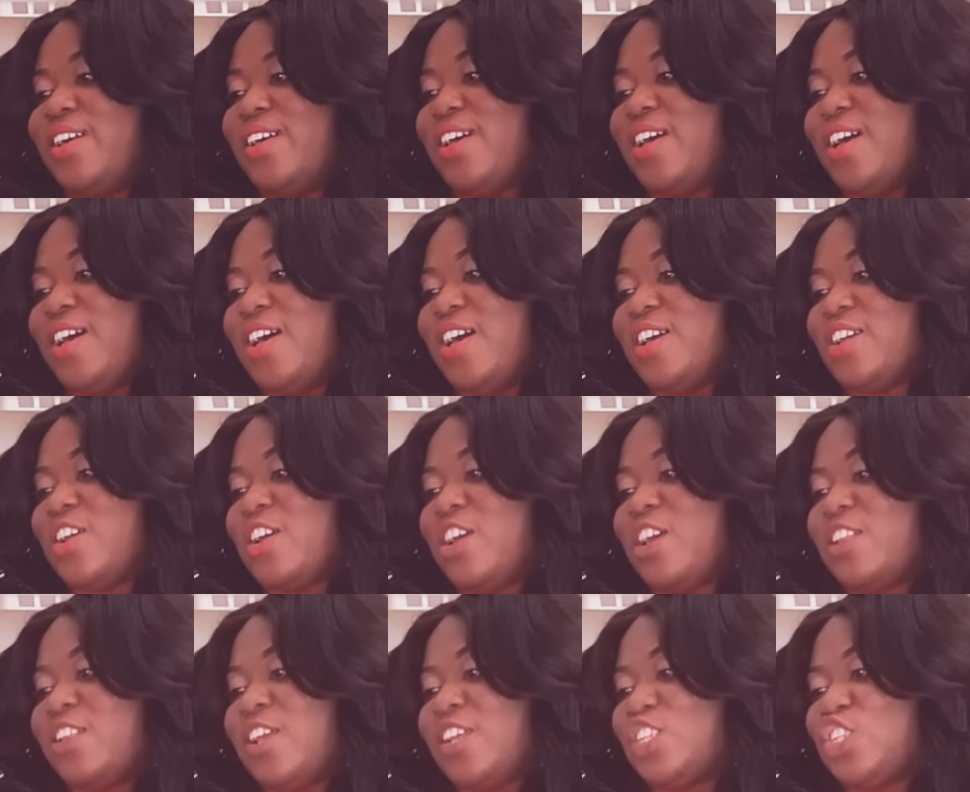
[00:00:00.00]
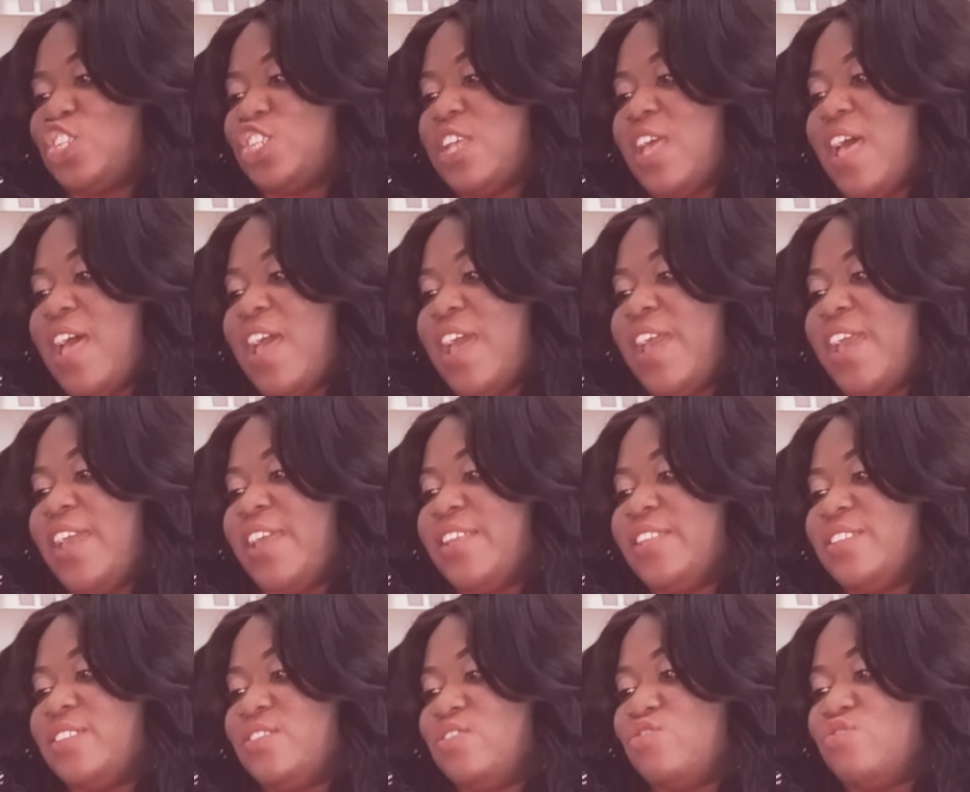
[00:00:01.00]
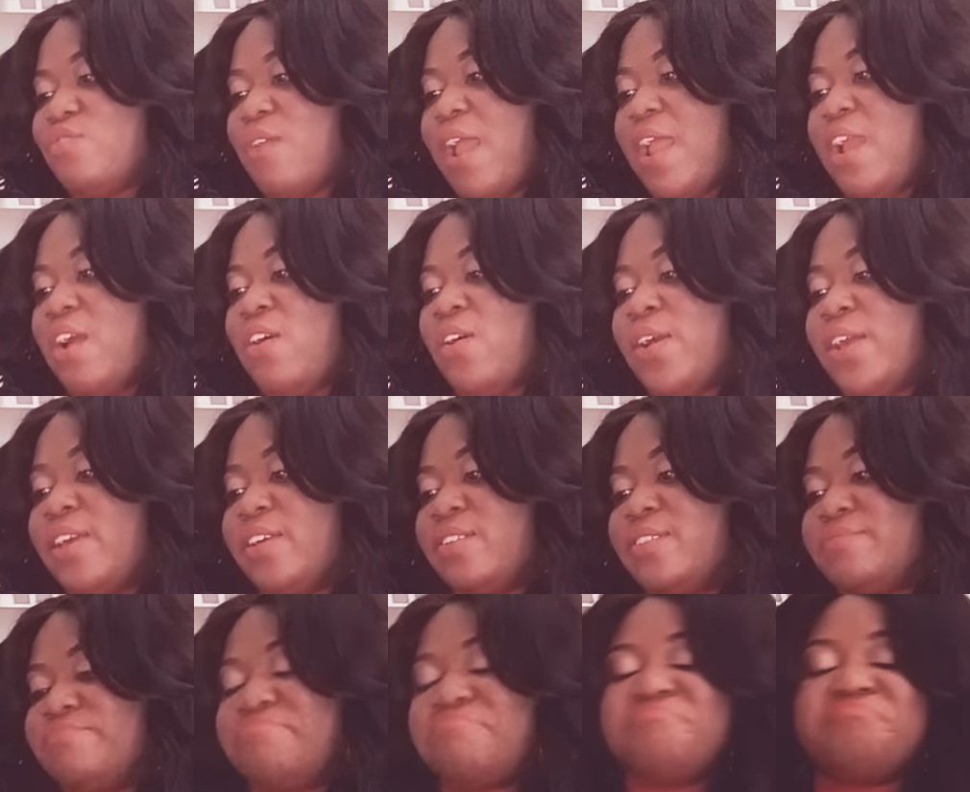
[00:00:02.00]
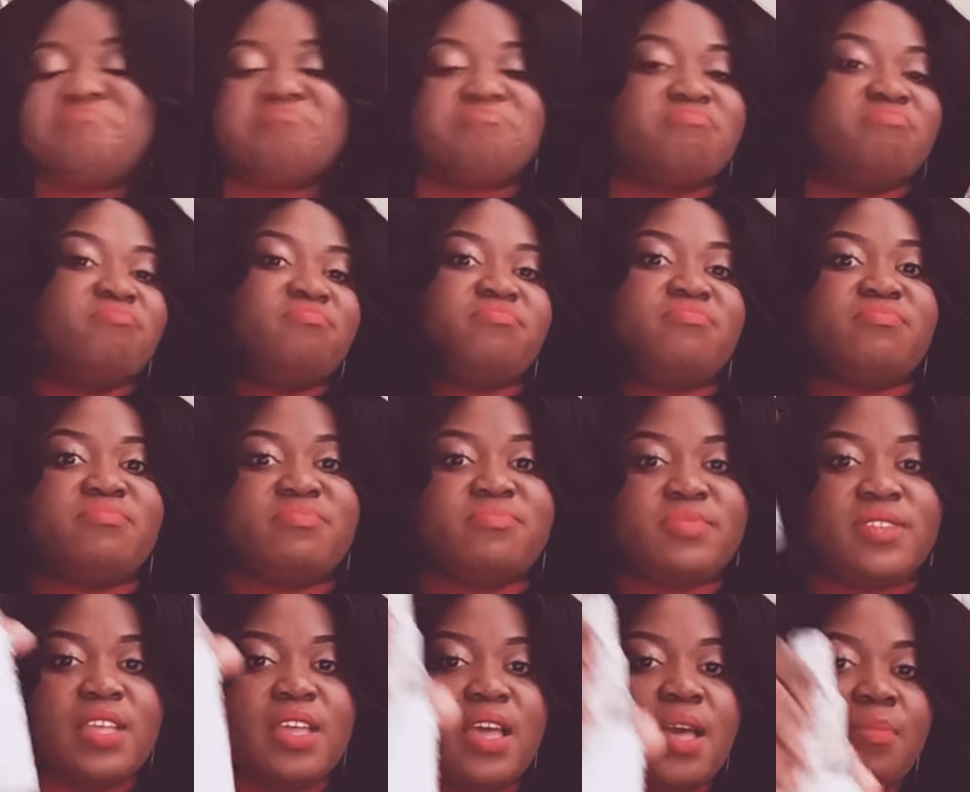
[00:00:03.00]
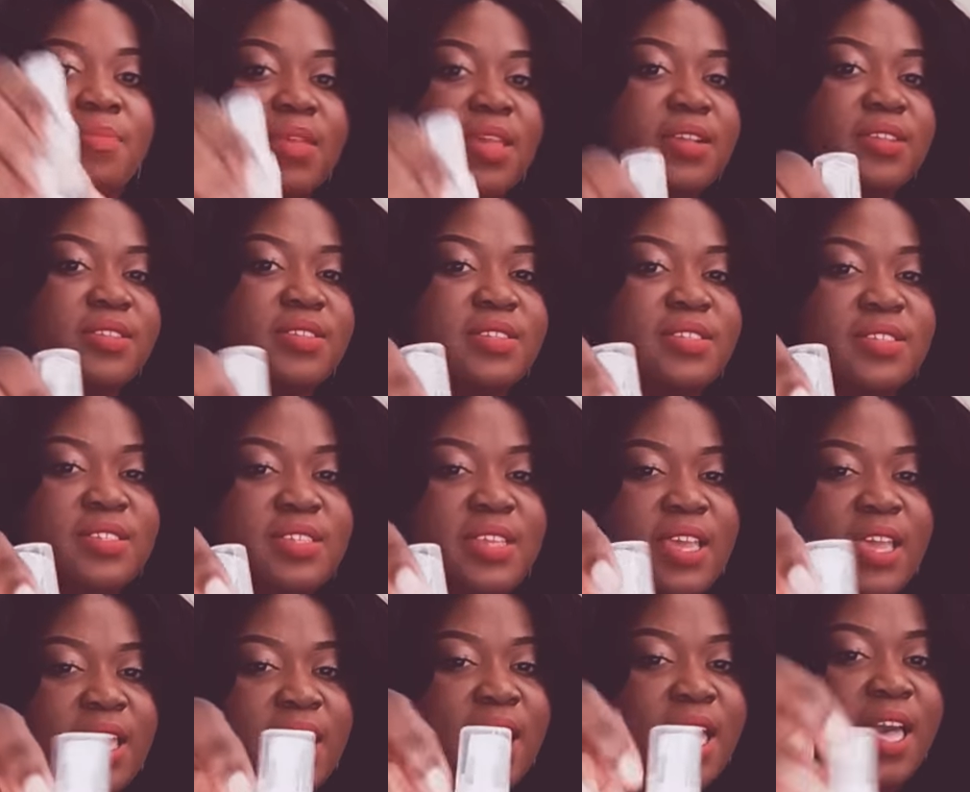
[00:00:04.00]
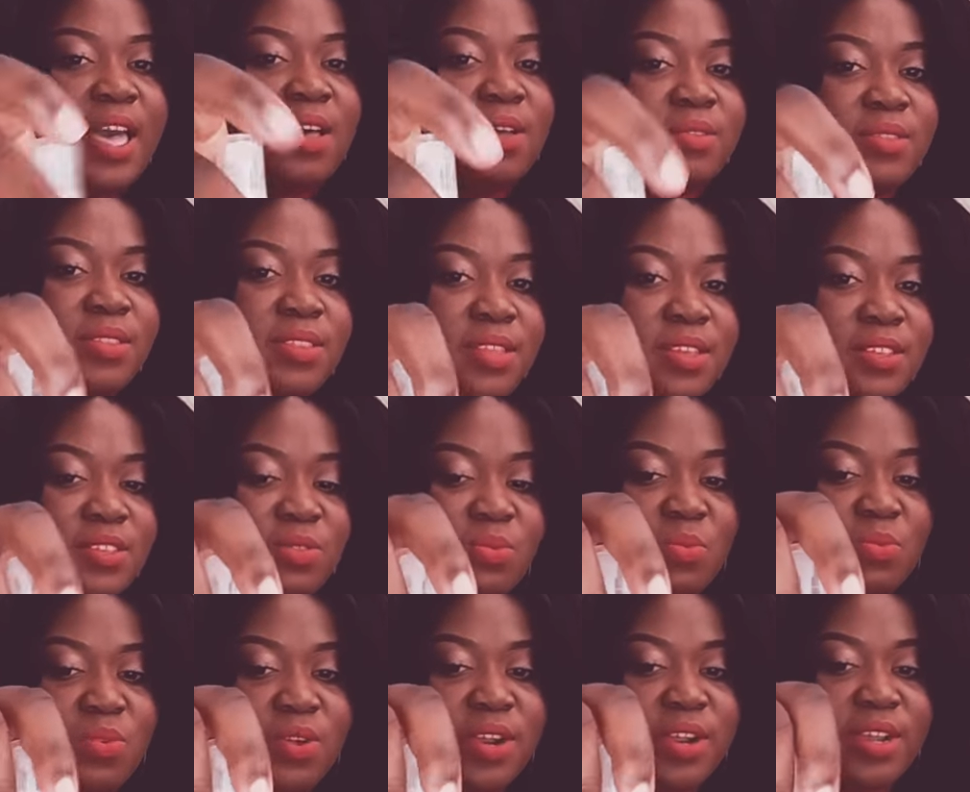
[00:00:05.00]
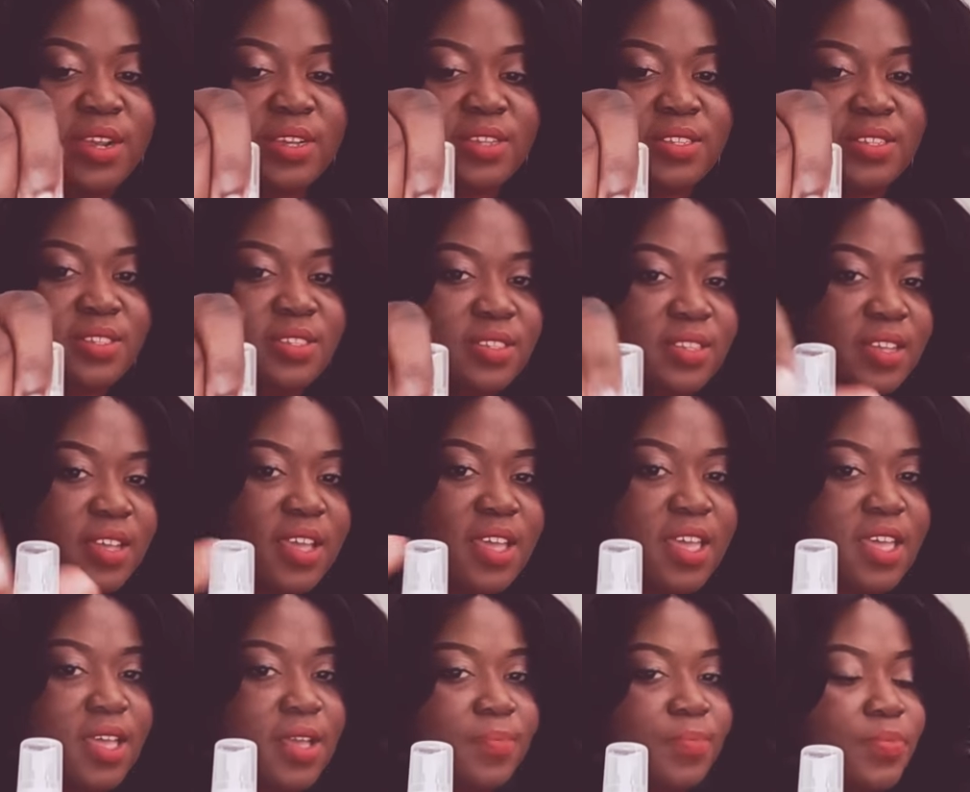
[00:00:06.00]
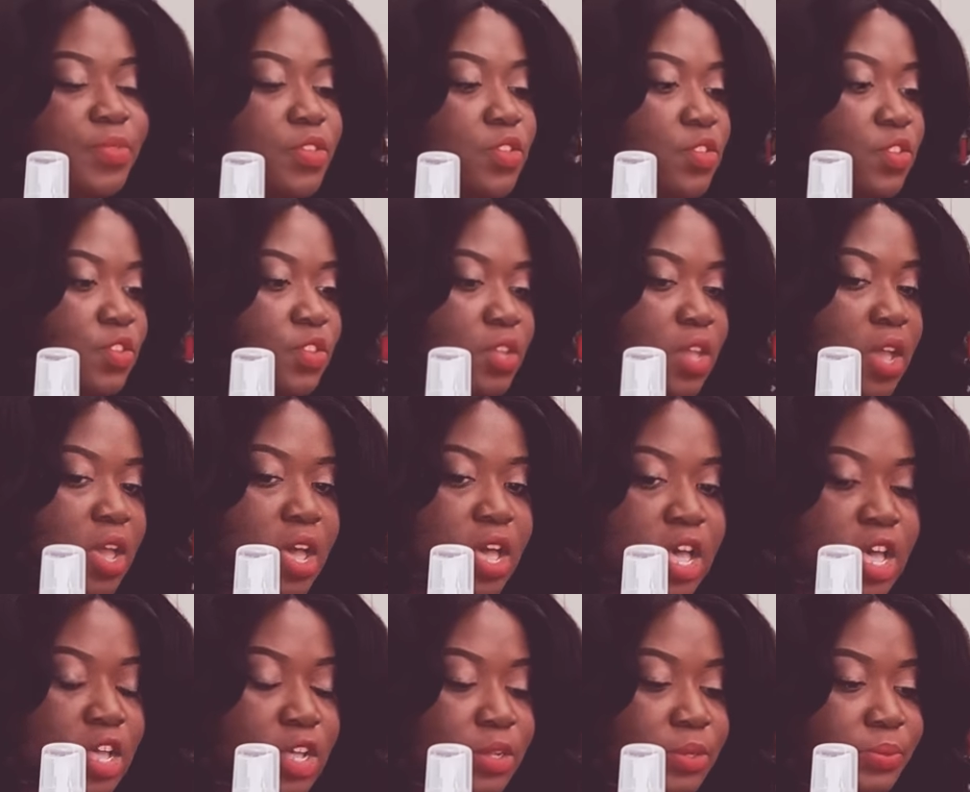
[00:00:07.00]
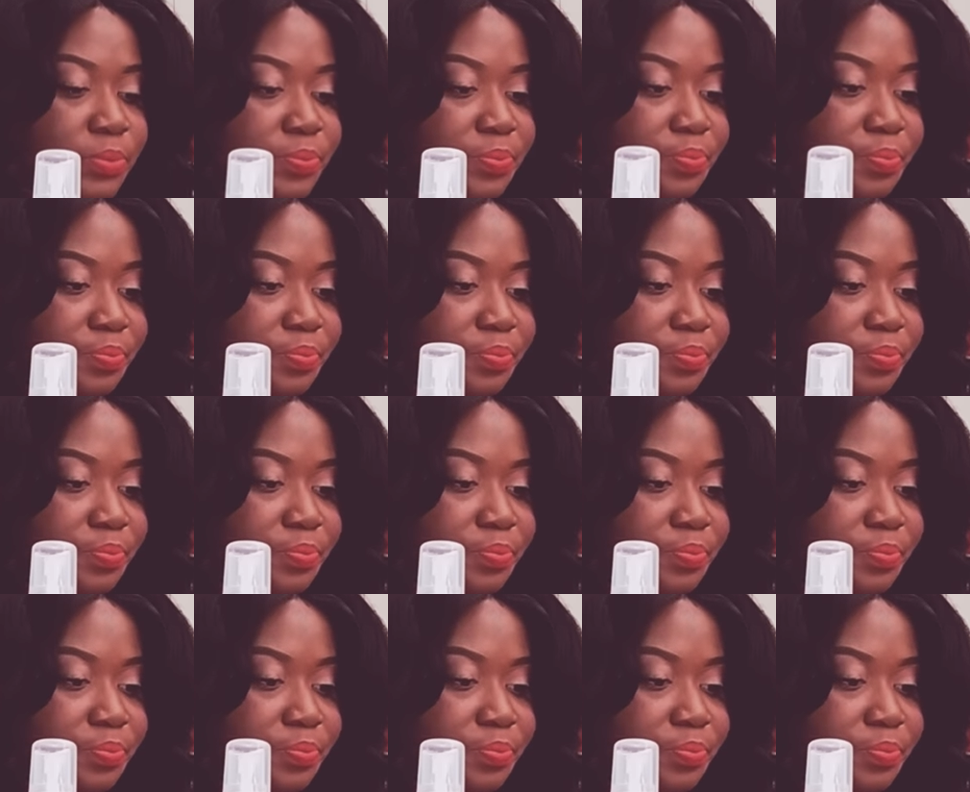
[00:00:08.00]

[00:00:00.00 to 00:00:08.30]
coconut shine dry oil. I'm yet to see how this works. So